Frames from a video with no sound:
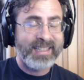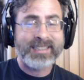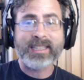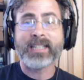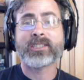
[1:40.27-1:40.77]

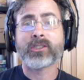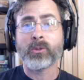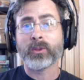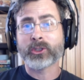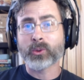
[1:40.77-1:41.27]
It's
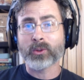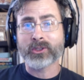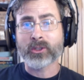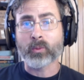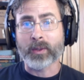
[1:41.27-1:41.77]
so
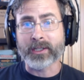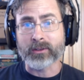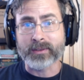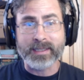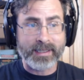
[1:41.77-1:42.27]
shorts are weird
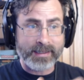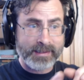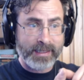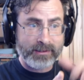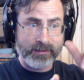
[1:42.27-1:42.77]
with kids,
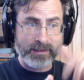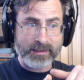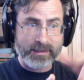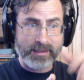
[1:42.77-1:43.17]
and they do the